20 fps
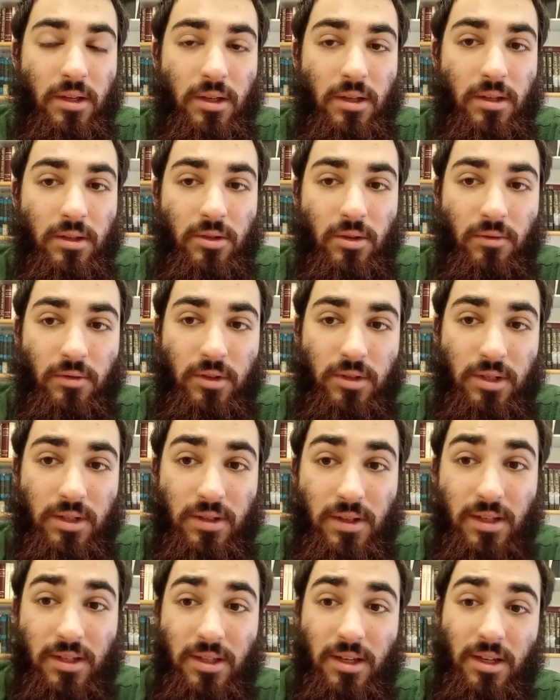So if there's a
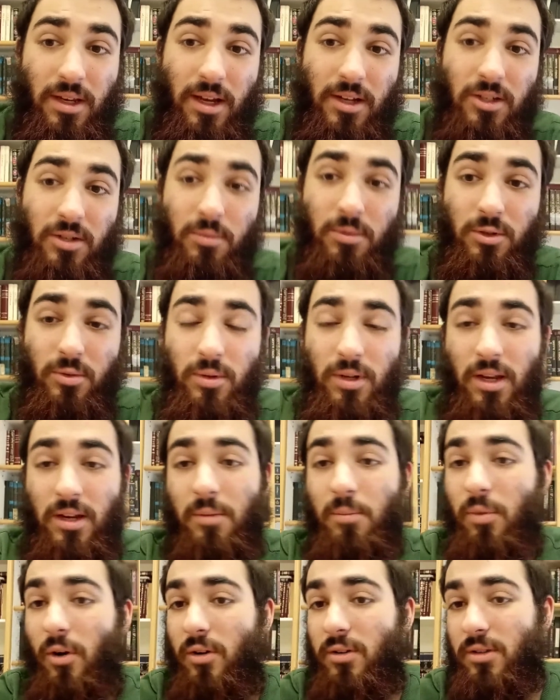disconnection between any
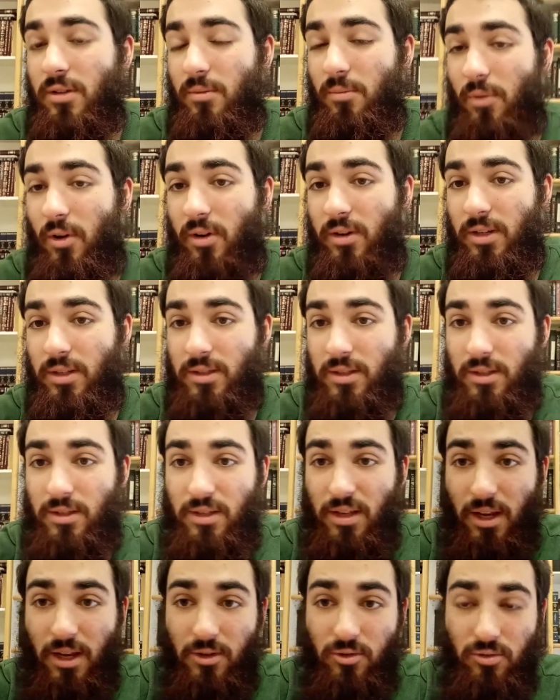parts of the body, it's a
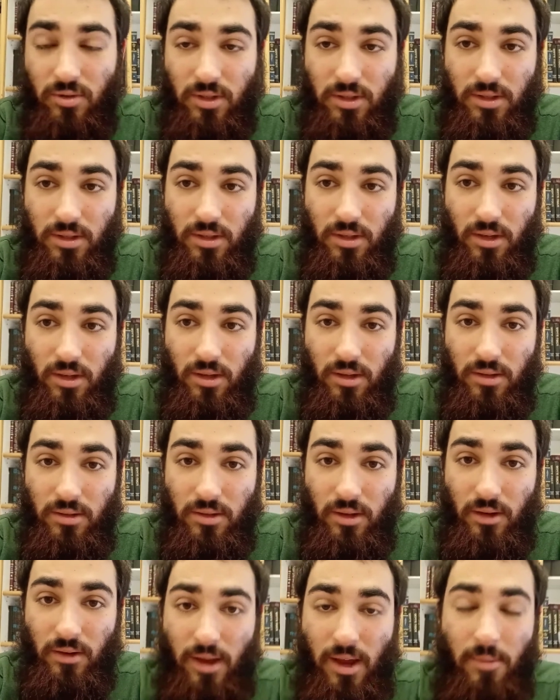dangerous
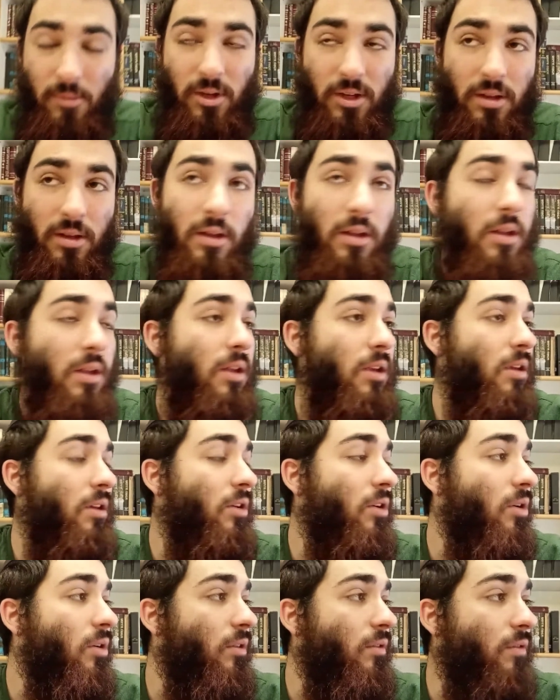dynamic.
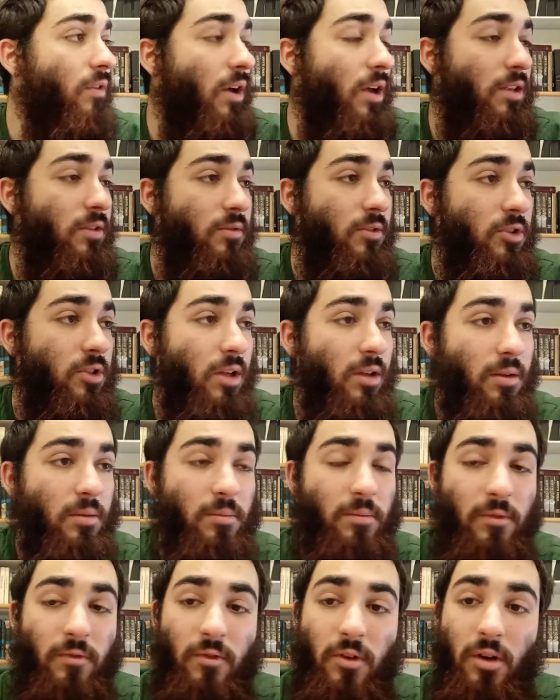If chas
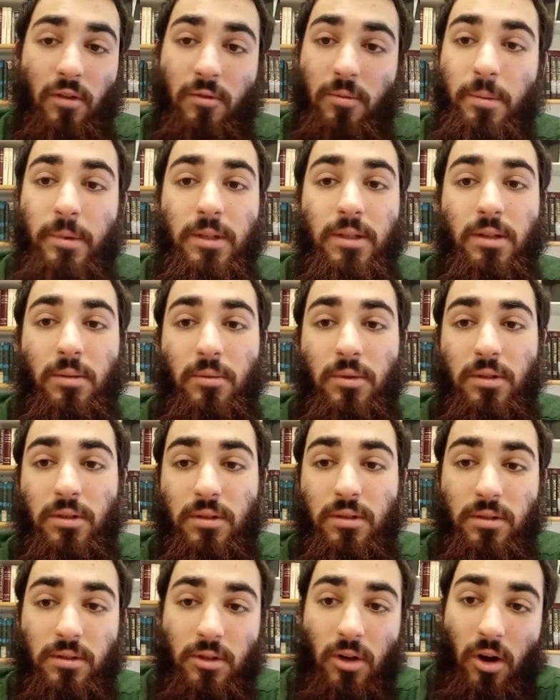v'shalom, if God forbid,
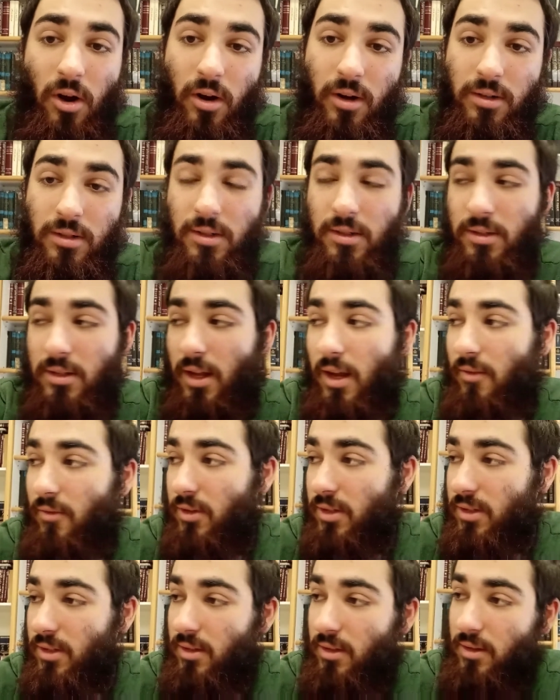someone's heart is
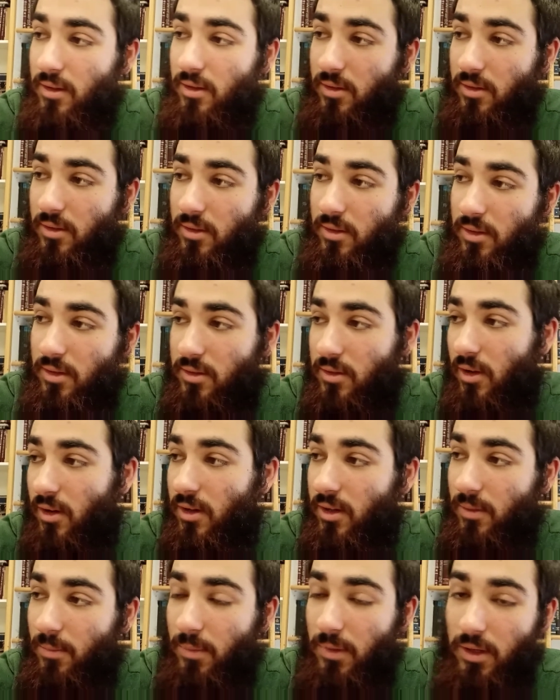not
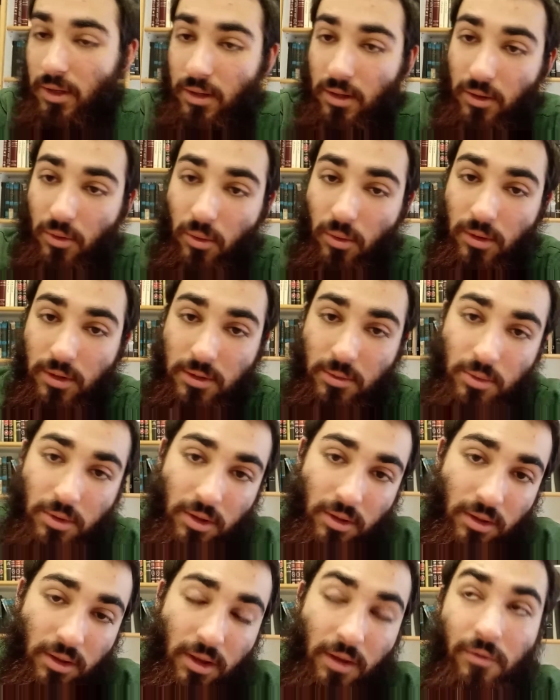going to be in accordance with
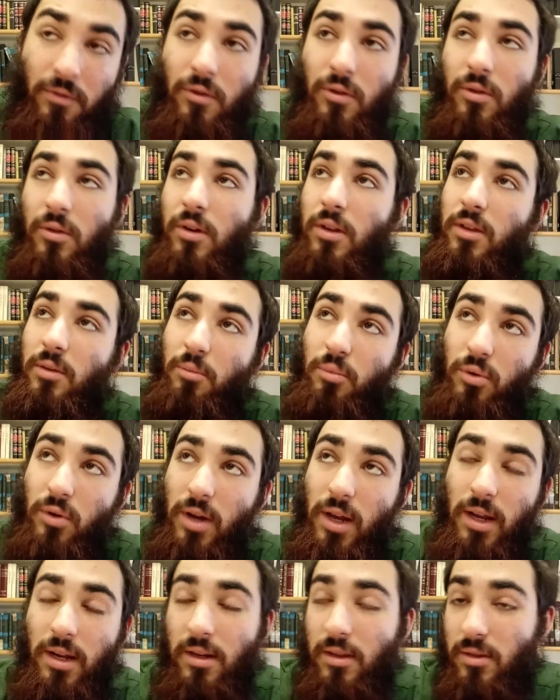their liver and the
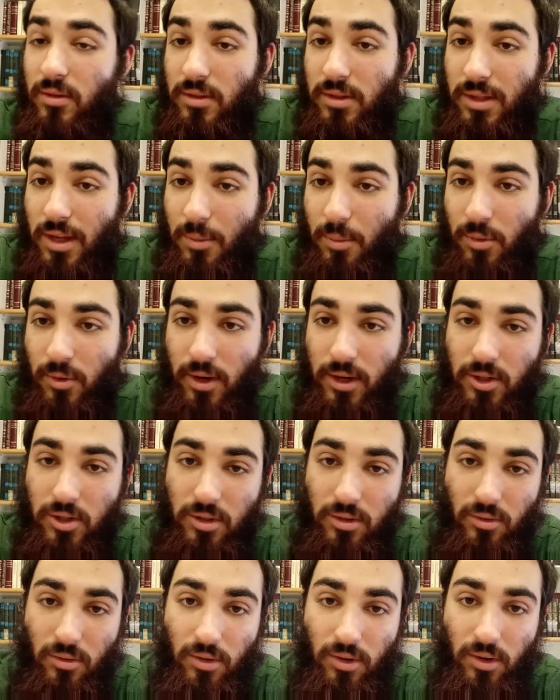brain, and there's
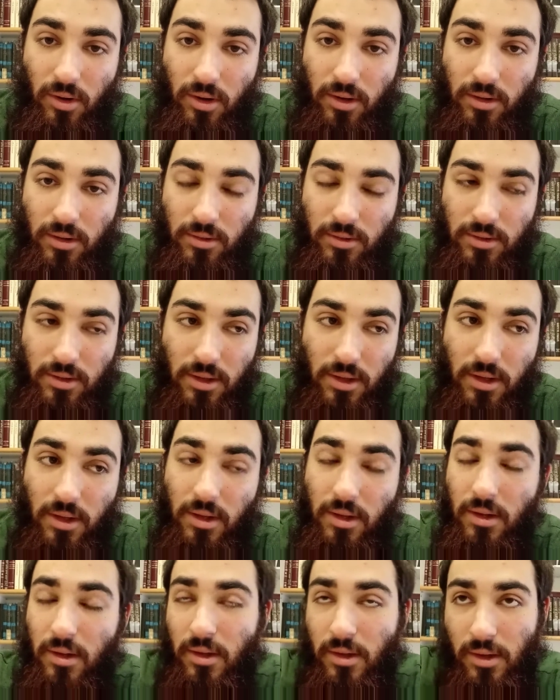separation going on,
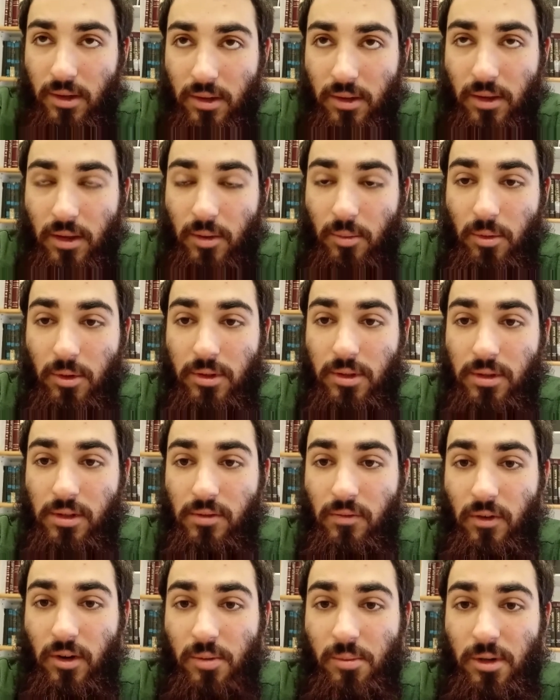the person's
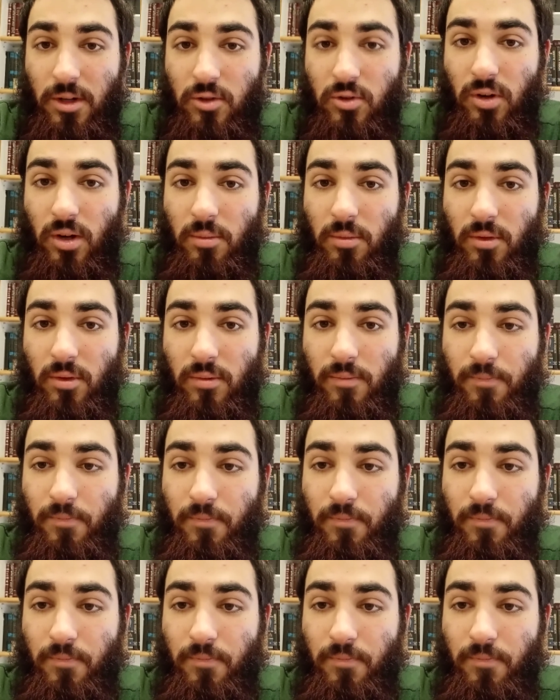in very big trouble.